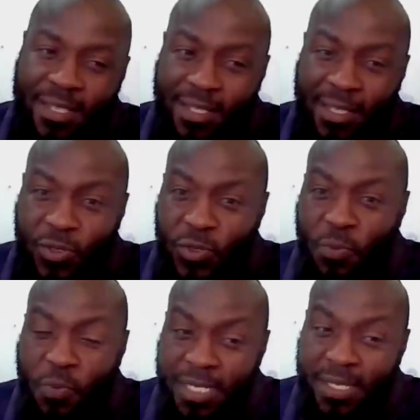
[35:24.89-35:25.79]
is also
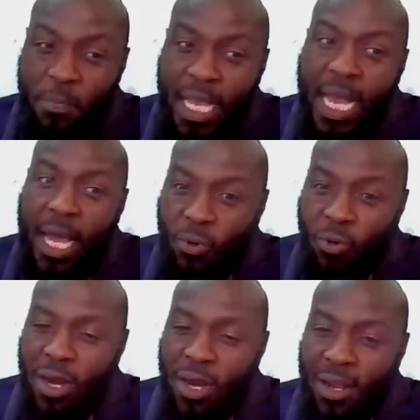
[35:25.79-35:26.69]
plays a bigger role,
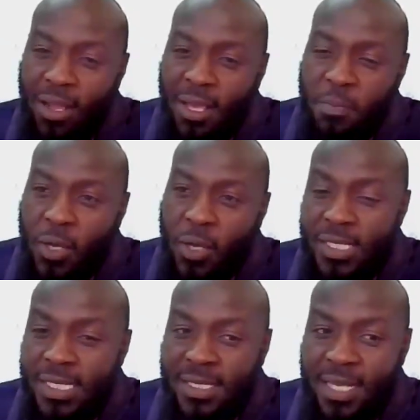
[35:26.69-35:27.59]

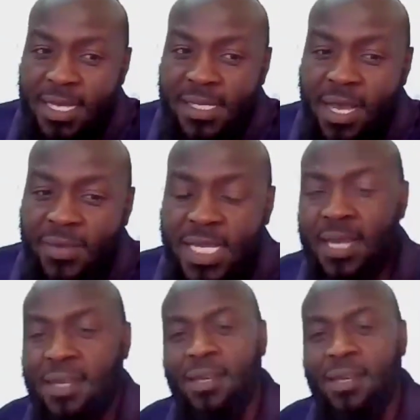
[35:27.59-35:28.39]
because as I've said,